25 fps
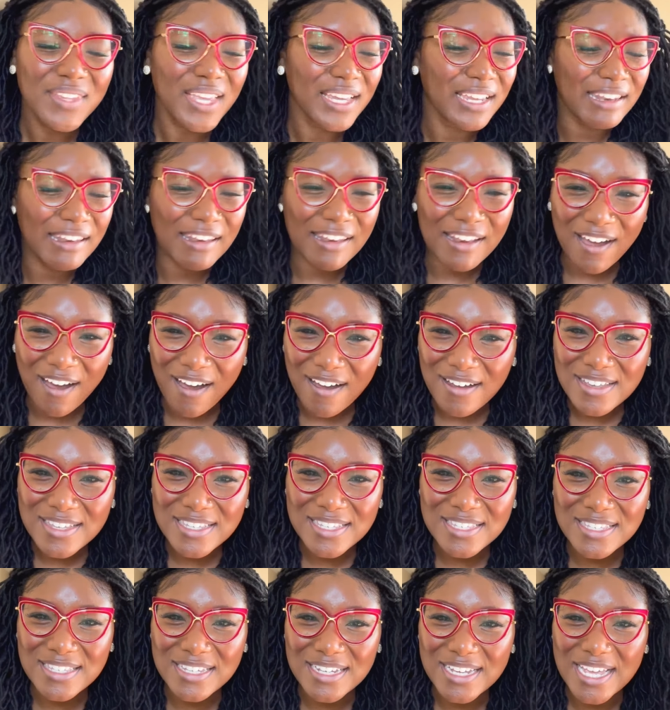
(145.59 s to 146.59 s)

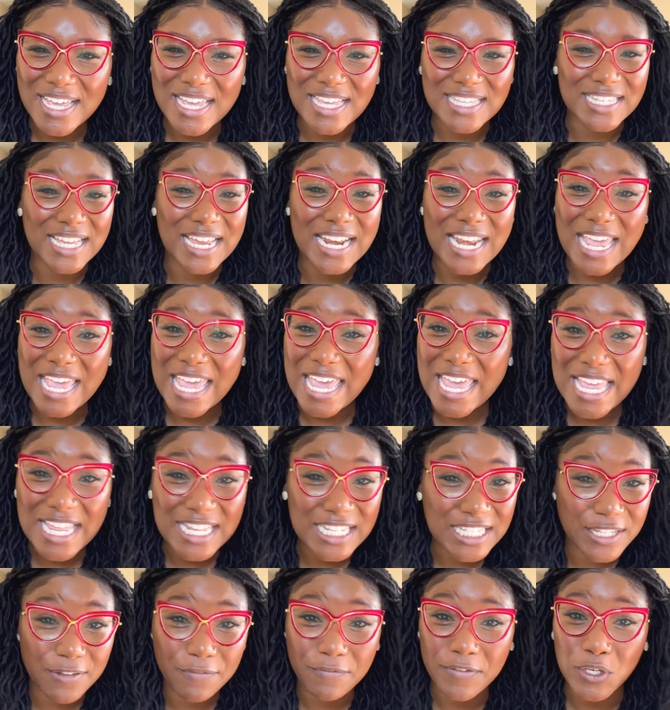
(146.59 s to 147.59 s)
Locks is an
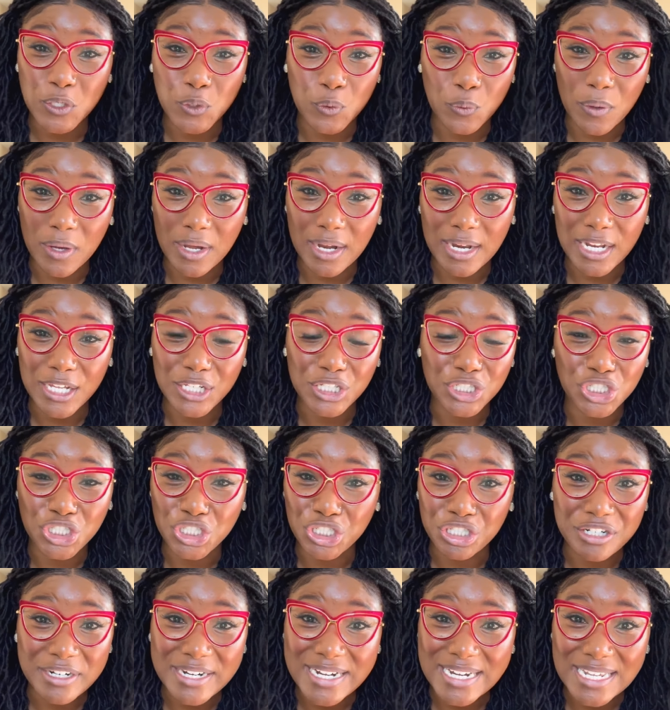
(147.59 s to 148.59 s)
individual
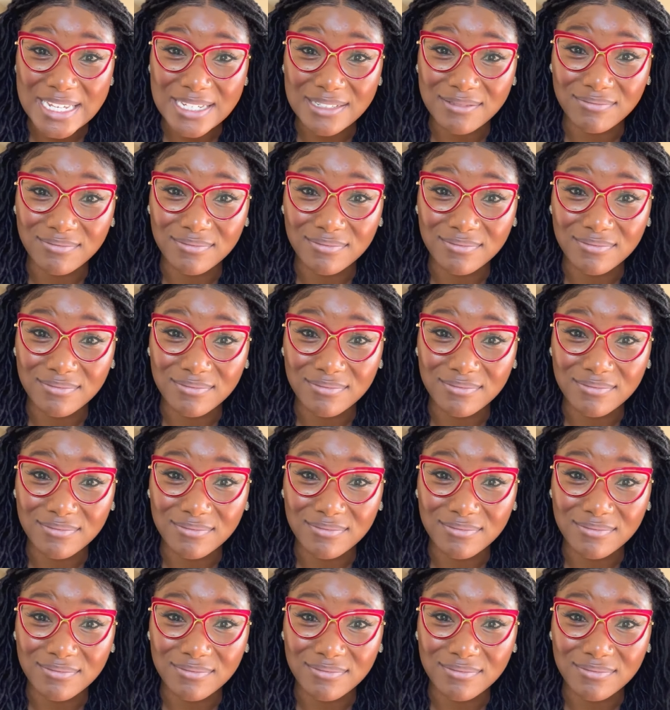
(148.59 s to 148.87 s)
journey.